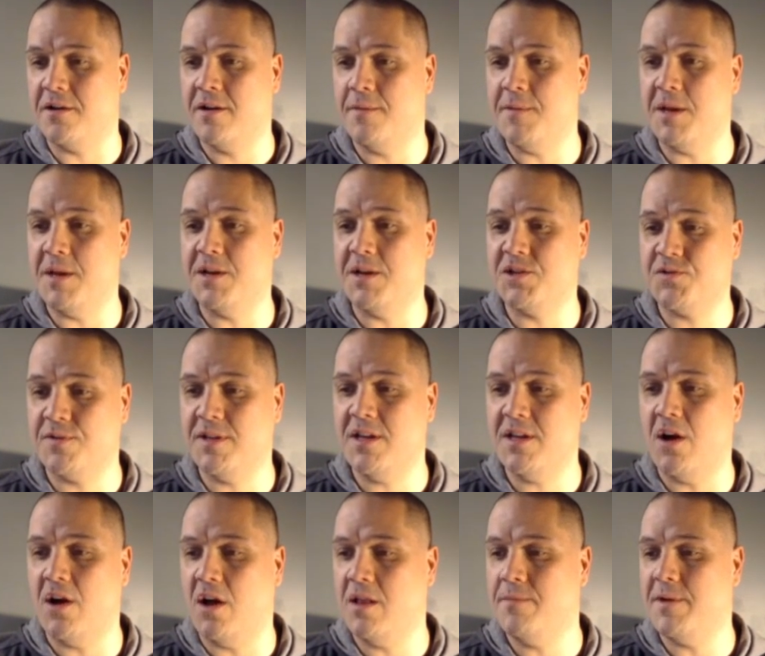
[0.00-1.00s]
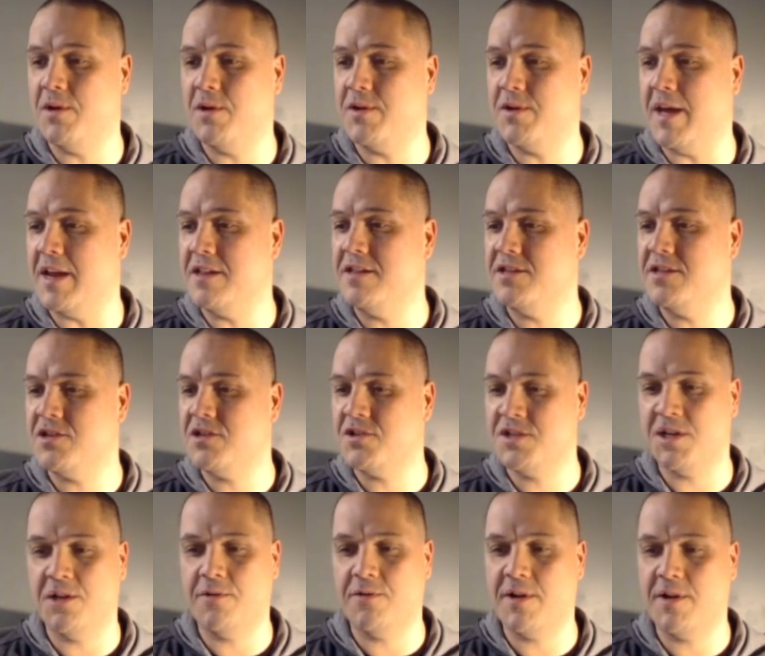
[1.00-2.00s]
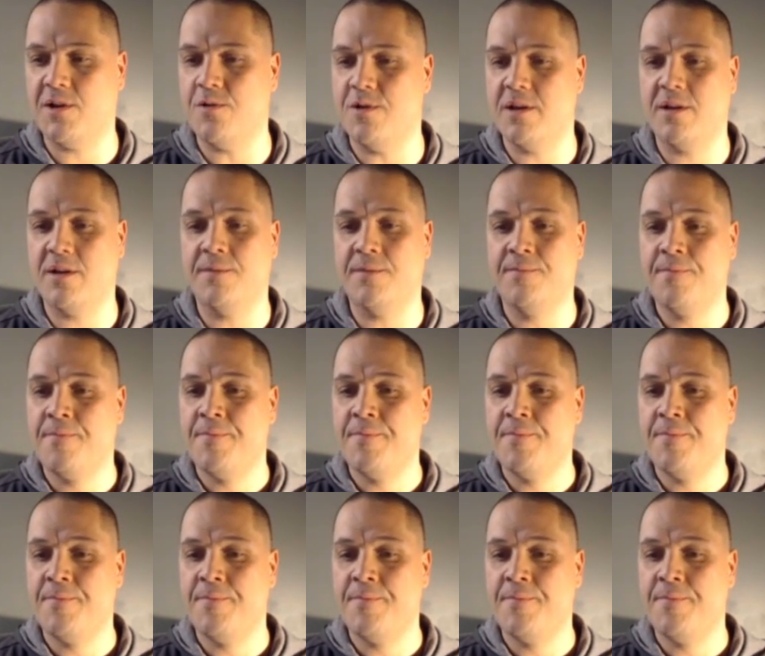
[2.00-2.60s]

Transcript: I mean, it's really all about getting these artillery going